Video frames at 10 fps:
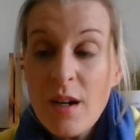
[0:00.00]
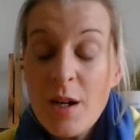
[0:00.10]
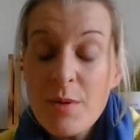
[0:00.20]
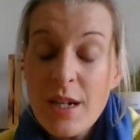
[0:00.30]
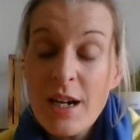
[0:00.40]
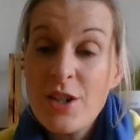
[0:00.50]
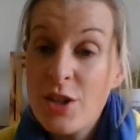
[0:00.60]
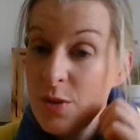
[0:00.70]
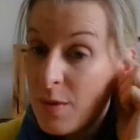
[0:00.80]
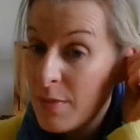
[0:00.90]
I would
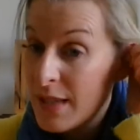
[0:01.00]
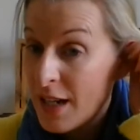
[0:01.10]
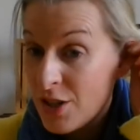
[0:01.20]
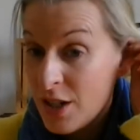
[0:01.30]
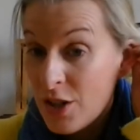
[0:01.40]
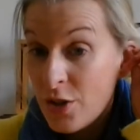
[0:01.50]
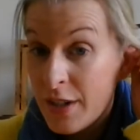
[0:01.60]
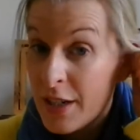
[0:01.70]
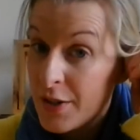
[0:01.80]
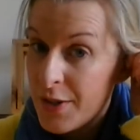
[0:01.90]
actually use it, massage it into
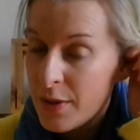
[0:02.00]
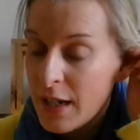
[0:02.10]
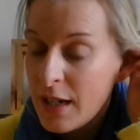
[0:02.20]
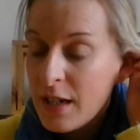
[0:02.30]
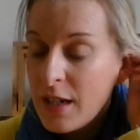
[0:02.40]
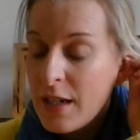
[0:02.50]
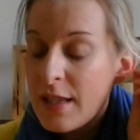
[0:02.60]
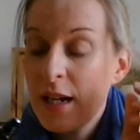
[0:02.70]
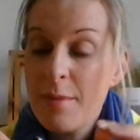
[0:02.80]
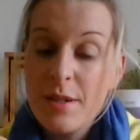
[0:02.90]
your ears, okay?
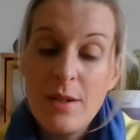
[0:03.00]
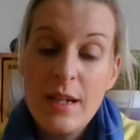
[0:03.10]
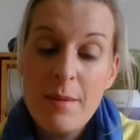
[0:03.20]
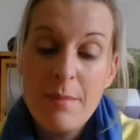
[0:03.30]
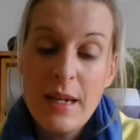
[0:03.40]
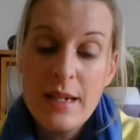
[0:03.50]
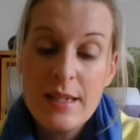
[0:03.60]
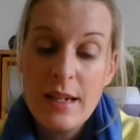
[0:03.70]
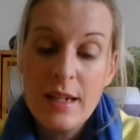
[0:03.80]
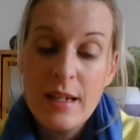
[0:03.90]
It's absolutely
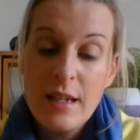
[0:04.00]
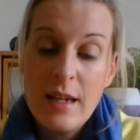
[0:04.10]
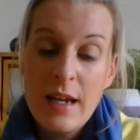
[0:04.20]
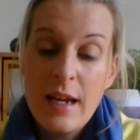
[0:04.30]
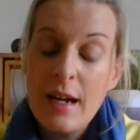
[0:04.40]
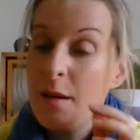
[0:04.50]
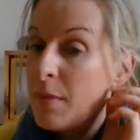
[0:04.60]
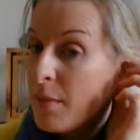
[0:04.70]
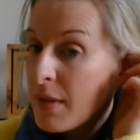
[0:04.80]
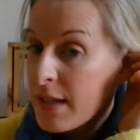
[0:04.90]
amazing,
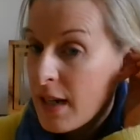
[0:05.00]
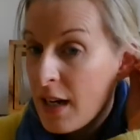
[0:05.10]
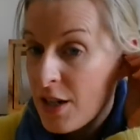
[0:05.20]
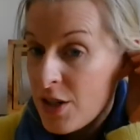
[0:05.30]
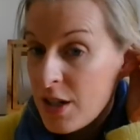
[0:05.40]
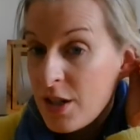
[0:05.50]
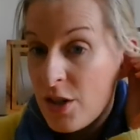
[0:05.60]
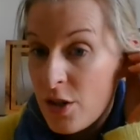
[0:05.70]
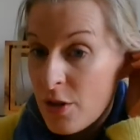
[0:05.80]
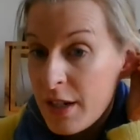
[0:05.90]
massaged
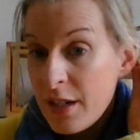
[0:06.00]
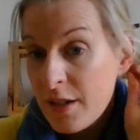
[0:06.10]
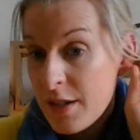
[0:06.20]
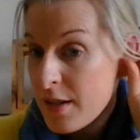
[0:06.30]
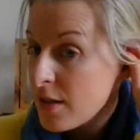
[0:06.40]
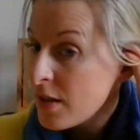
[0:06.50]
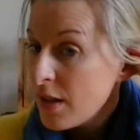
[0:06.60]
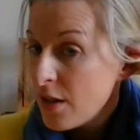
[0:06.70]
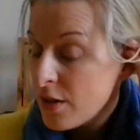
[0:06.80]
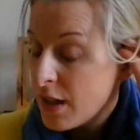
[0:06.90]
into your ears.
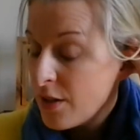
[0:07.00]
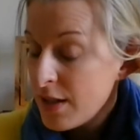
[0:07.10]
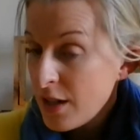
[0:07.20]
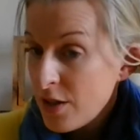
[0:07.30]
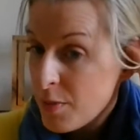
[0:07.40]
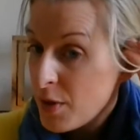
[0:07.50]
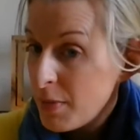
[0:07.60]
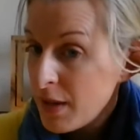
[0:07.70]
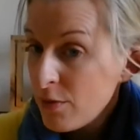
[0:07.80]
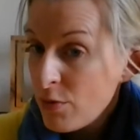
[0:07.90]
Okay, you see I just
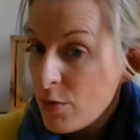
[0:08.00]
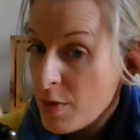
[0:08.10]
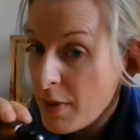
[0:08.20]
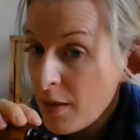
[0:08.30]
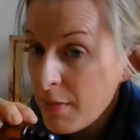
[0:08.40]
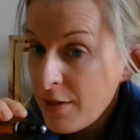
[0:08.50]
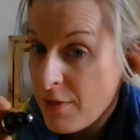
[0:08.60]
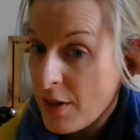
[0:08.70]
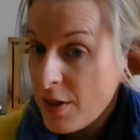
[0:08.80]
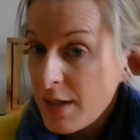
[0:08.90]
rolled a bit on my
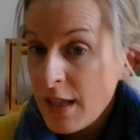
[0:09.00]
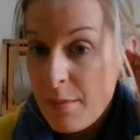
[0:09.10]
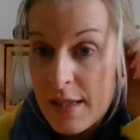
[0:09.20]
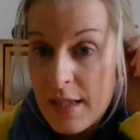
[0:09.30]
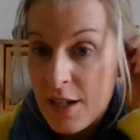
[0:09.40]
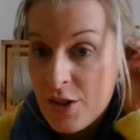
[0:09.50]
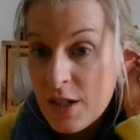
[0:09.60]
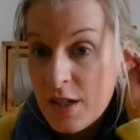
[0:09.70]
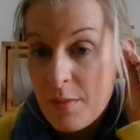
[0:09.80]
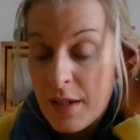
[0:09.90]
fingers and then massaged
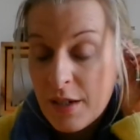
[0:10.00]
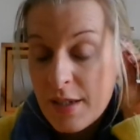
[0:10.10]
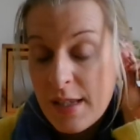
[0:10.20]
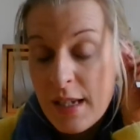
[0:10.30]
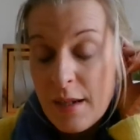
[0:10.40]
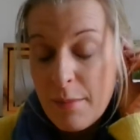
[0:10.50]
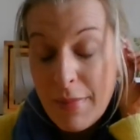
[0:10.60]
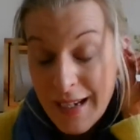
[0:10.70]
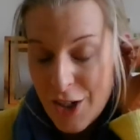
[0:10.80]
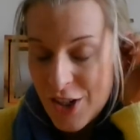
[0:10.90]
it into
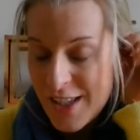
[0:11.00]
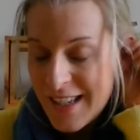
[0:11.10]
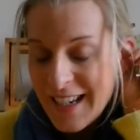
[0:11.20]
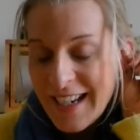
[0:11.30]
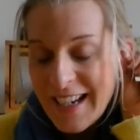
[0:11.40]
my ears.